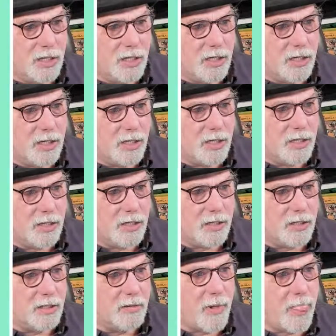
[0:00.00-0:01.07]

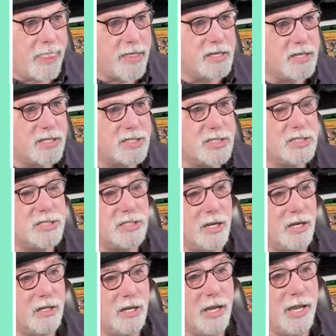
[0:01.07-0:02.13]
Come on. This is
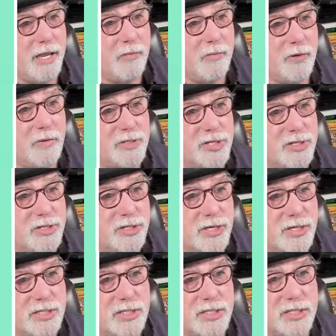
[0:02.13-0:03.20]
what's
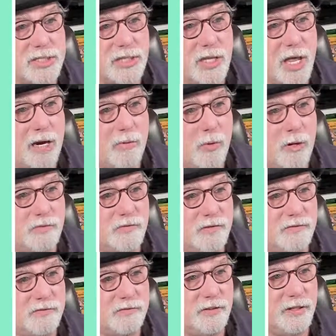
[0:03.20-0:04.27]
interesting is this is a lot of work for
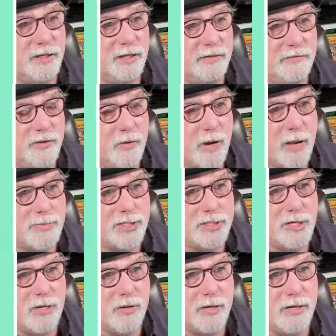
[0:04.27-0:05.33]
very few
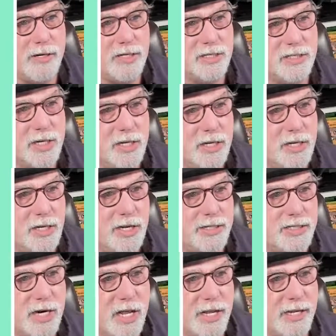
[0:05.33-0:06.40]
options. Oh, here it is.
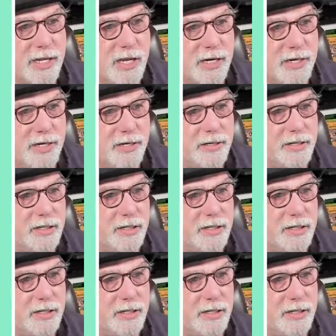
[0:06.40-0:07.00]
It's an icon here.